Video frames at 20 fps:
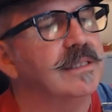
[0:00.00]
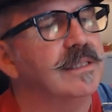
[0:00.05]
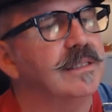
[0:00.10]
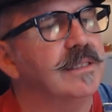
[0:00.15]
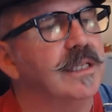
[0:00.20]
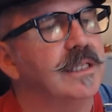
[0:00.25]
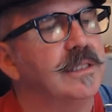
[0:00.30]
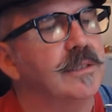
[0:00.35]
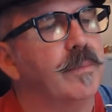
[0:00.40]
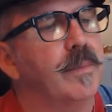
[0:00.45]

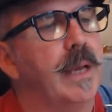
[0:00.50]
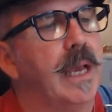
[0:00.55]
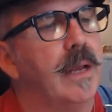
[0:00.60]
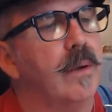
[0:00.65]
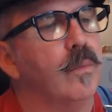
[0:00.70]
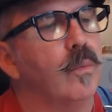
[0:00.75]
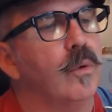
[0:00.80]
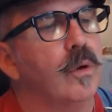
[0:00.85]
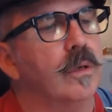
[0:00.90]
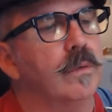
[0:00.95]

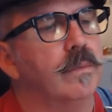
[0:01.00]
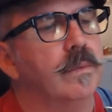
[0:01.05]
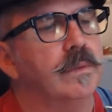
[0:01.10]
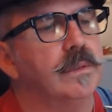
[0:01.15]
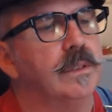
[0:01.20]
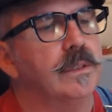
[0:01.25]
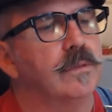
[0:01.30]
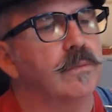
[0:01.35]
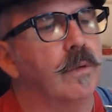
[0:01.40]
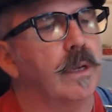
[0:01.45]
anticipate, and work with
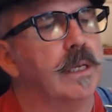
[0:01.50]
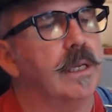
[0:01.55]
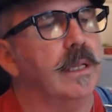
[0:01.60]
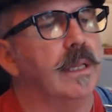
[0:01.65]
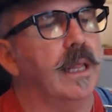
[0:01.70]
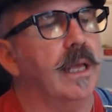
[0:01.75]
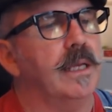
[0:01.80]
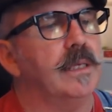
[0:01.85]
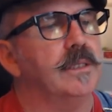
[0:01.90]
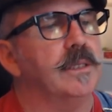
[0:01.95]

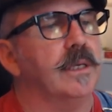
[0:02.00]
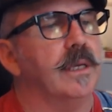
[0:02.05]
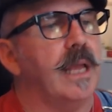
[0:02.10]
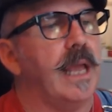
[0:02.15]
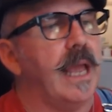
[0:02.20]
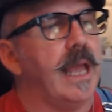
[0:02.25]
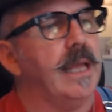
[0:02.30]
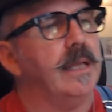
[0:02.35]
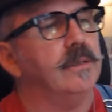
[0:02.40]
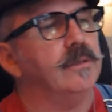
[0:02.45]
dysregulation
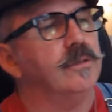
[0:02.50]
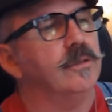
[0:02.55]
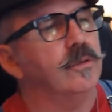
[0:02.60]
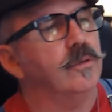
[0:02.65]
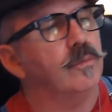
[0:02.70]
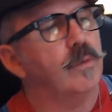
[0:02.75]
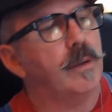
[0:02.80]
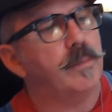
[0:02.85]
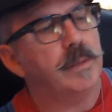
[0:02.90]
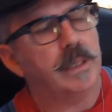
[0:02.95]
and
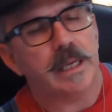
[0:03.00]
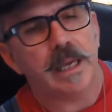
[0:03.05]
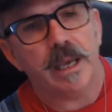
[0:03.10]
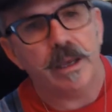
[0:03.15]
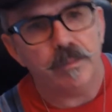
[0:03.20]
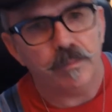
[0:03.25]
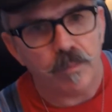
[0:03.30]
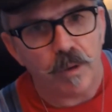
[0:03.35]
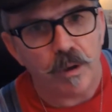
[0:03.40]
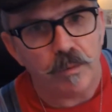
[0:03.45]
to
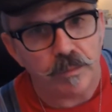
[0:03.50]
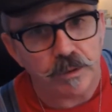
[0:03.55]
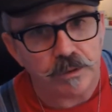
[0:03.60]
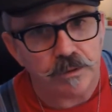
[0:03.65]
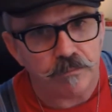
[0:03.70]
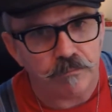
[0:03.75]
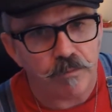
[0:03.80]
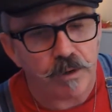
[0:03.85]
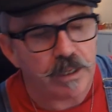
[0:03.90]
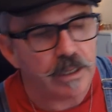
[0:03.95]
replicate
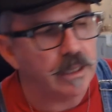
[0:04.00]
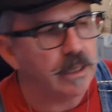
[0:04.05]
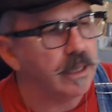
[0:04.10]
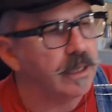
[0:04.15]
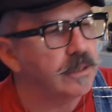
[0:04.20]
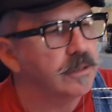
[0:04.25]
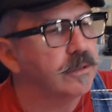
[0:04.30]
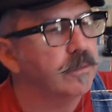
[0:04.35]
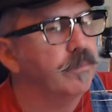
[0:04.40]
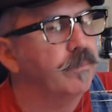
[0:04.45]
moments of
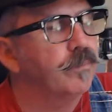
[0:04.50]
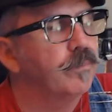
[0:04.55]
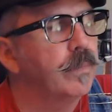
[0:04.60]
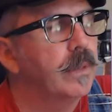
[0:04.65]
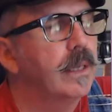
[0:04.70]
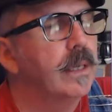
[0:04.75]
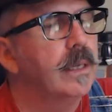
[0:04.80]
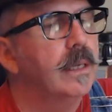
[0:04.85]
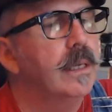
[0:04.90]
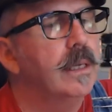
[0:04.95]
regulation.
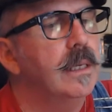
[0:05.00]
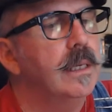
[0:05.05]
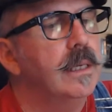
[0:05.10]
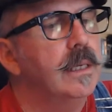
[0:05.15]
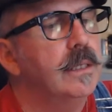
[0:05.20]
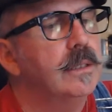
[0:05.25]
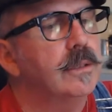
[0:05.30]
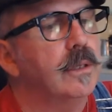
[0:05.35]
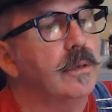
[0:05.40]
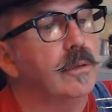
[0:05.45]

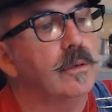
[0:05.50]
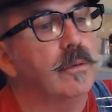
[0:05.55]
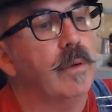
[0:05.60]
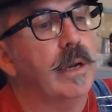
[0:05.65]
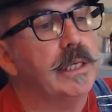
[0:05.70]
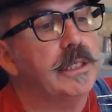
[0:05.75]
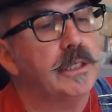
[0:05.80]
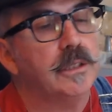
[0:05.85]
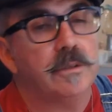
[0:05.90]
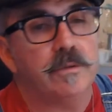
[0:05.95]
So,
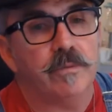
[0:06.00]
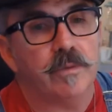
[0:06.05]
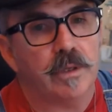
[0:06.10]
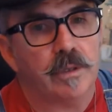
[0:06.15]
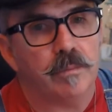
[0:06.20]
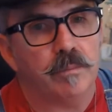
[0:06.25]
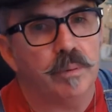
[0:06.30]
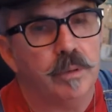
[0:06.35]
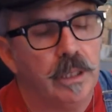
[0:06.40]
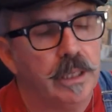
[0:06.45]
directions for
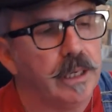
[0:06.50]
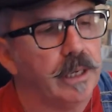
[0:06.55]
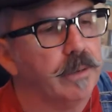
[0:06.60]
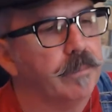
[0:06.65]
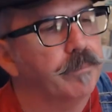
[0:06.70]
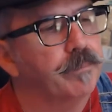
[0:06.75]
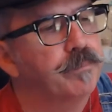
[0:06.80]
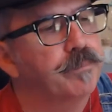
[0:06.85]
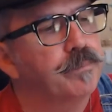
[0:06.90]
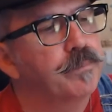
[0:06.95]
completing.
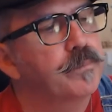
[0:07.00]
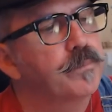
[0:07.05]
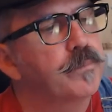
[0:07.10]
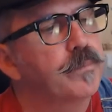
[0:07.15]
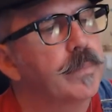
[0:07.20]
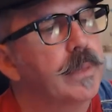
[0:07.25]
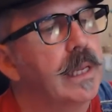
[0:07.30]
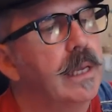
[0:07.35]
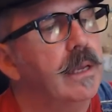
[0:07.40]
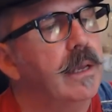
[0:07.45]

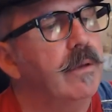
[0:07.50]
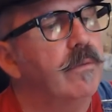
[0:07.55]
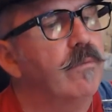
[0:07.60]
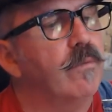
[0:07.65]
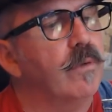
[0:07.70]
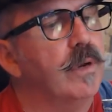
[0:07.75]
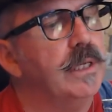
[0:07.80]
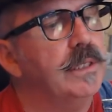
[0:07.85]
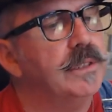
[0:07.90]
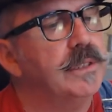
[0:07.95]

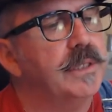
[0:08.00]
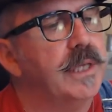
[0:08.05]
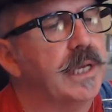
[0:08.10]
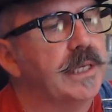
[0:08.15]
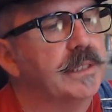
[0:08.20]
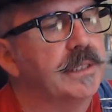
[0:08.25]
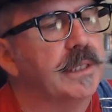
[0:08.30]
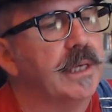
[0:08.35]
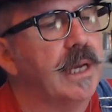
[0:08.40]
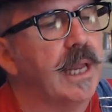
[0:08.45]
For each
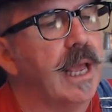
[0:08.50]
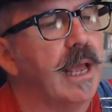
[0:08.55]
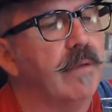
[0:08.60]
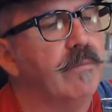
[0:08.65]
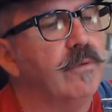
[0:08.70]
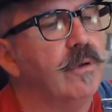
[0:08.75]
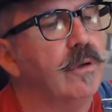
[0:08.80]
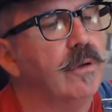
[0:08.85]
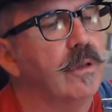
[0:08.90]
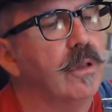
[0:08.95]
section,
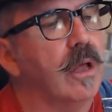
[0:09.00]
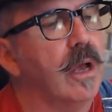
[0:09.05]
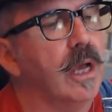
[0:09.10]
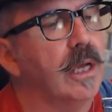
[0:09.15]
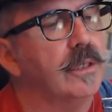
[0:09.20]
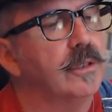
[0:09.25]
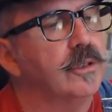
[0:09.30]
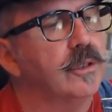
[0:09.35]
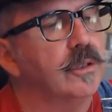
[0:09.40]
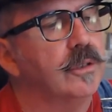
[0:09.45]
have your
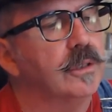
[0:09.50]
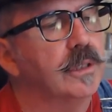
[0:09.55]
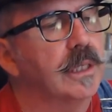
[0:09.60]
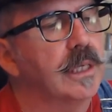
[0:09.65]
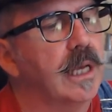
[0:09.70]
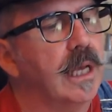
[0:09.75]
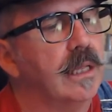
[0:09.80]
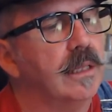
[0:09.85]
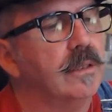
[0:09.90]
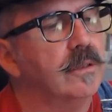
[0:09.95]
client choose a
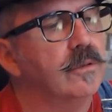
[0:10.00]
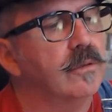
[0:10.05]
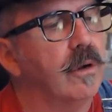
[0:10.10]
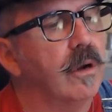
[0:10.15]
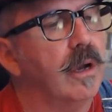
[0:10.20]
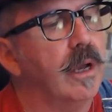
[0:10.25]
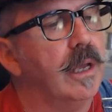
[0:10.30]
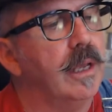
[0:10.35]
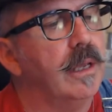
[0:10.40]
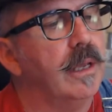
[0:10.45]
colored
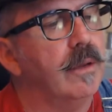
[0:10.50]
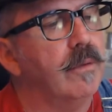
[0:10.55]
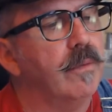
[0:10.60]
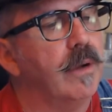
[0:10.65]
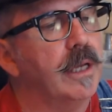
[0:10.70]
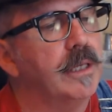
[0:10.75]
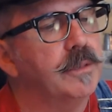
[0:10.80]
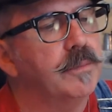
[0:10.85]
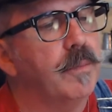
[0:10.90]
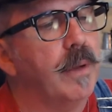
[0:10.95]
dry
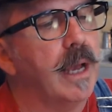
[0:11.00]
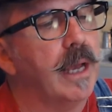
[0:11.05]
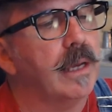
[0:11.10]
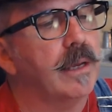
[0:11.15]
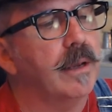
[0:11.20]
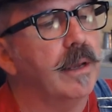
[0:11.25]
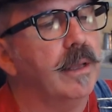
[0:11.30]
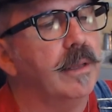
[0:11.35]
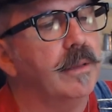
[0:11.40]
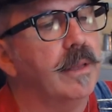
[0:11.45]
erase
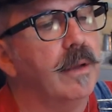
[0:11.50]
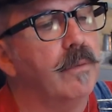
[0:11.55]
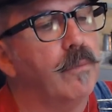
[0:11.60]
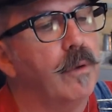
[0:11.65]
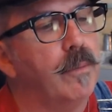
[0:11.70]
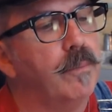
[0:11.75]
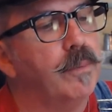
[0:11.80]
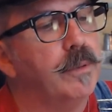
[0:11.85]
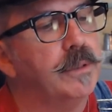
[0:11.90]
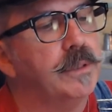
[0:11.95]
marker that
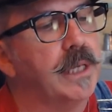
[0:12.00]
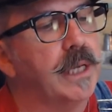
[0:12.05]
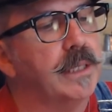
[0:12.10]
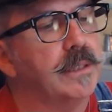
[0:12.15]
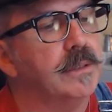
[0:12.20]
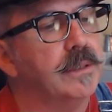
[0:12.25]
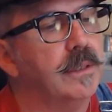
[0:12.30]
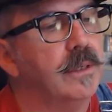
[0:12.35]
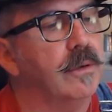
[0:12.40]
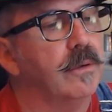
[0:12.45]

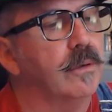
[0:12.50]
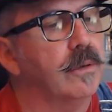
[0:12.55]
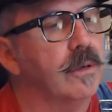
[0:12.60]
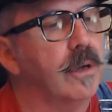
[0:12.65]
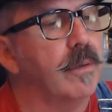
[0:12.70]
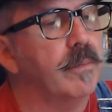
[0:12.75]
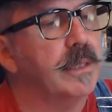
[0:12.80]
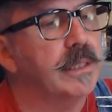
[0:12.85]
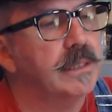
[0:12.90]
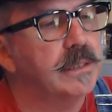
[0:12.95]
represents the
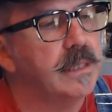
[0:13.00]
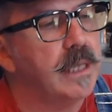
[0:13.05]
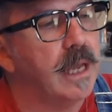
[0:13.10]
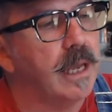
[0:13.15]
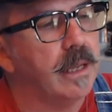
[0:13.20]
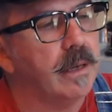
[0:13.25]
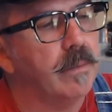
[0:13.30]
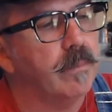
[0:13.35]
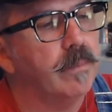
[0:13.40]
autonomic state.